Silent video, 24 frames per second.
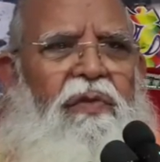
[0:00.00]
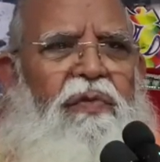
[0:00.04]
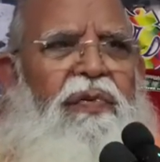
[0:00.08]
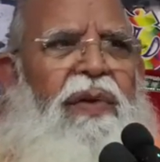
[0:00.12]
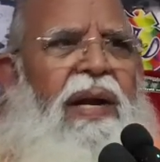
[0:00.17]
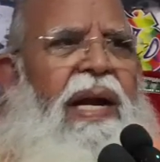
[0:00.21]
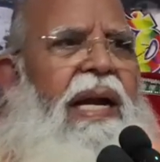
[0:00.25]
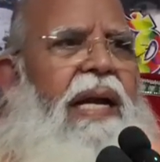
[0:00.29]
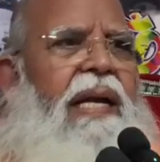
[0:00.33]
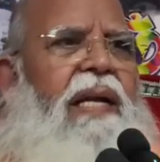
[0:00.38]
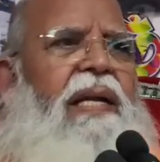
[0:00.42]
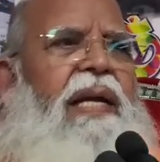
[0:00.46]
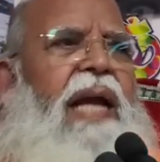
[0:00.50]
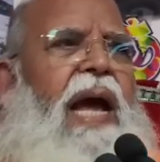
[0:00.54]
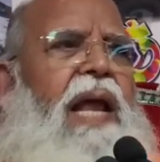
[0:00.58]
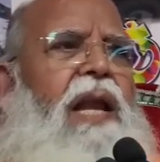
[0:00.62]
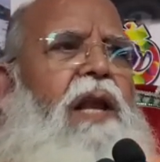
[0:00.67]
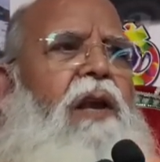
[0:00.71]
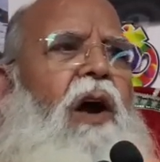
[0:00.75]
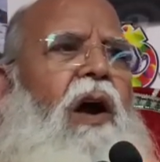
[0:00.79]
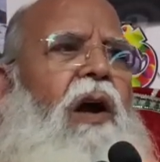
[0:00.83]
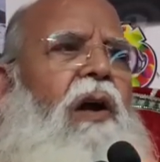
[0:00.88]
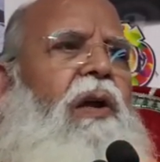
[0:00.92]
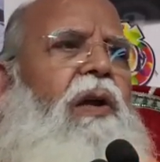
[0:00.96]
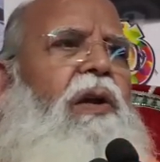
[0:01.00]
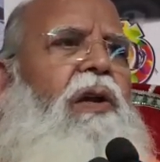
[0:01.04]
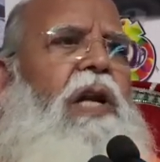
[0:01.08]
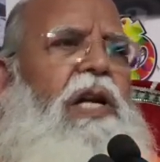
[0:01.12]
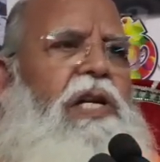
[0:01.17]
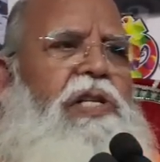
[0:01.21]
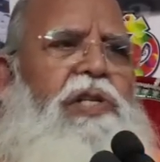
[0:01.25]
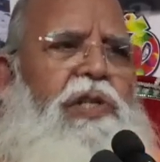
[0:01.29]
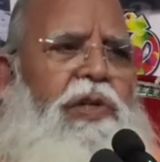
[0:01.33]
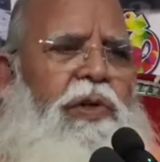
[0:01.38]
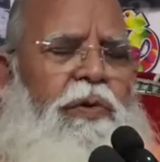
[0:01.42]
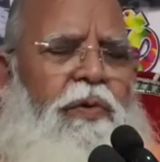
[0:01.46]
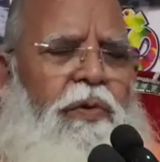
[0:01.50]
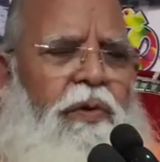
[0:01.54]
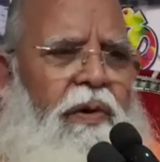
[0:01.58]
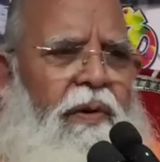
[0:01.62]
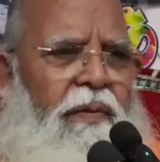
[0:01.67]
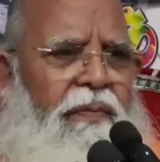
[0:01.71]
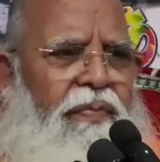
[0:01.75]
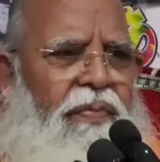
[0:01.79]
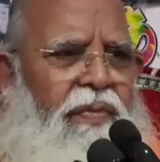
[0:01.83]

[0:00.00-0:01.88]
Fate cannot touch you